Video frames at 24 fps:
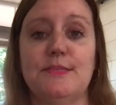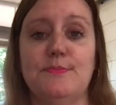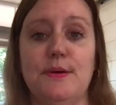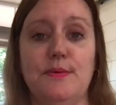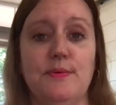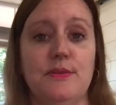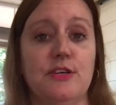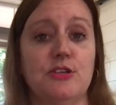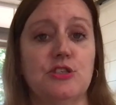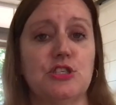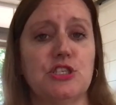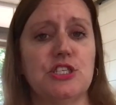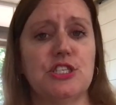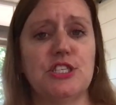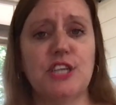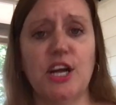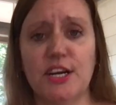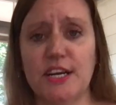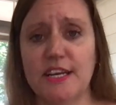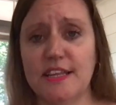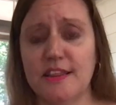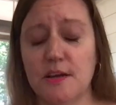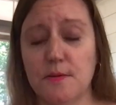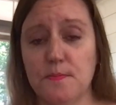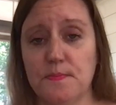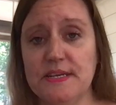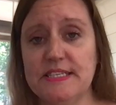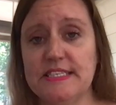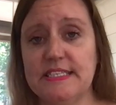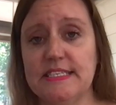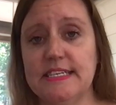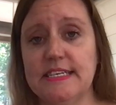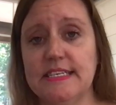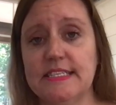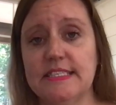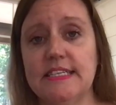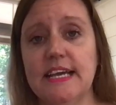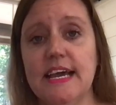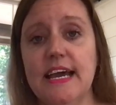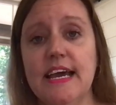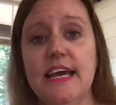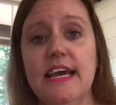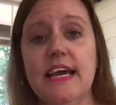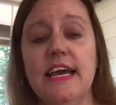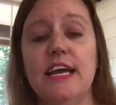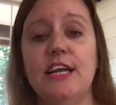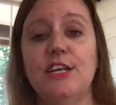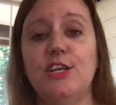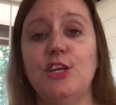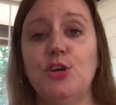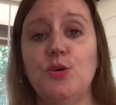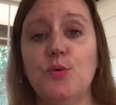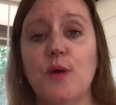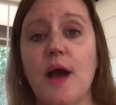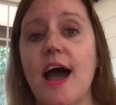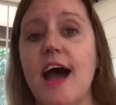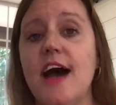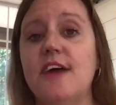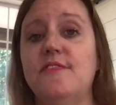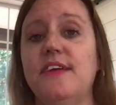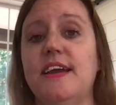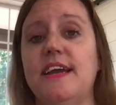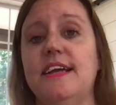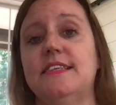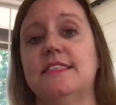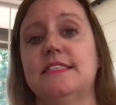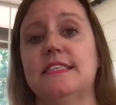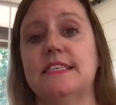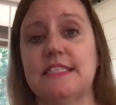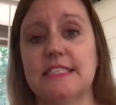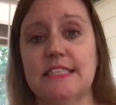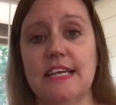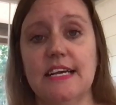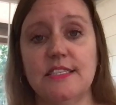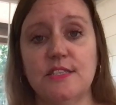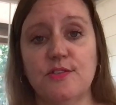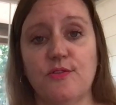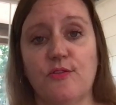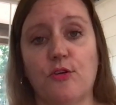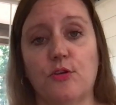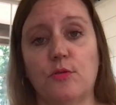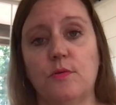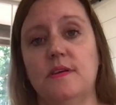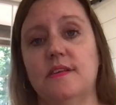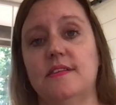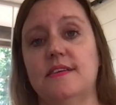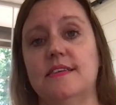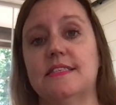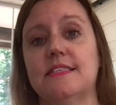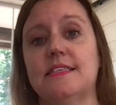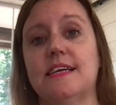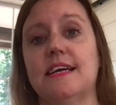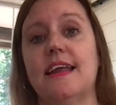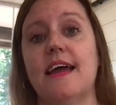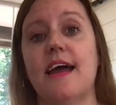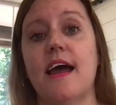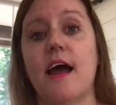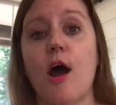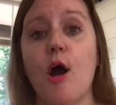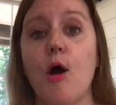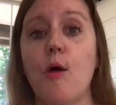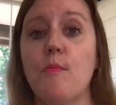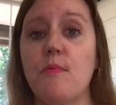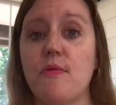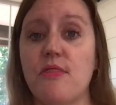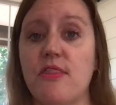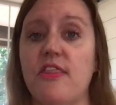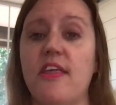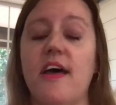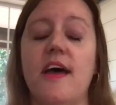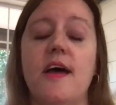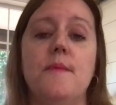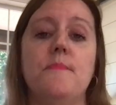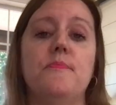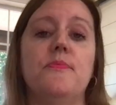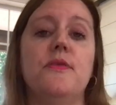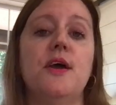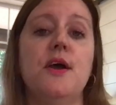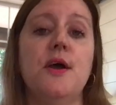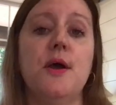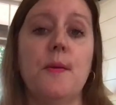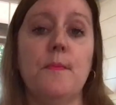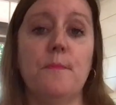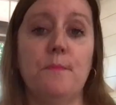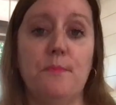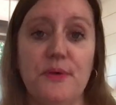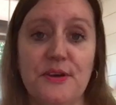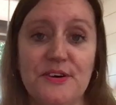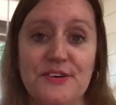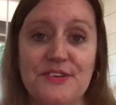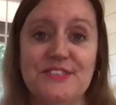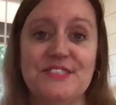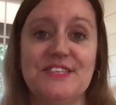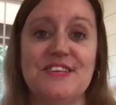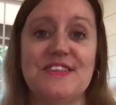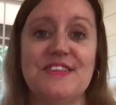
Maybe they're just starting their business, and you have a success formula that's going to help them build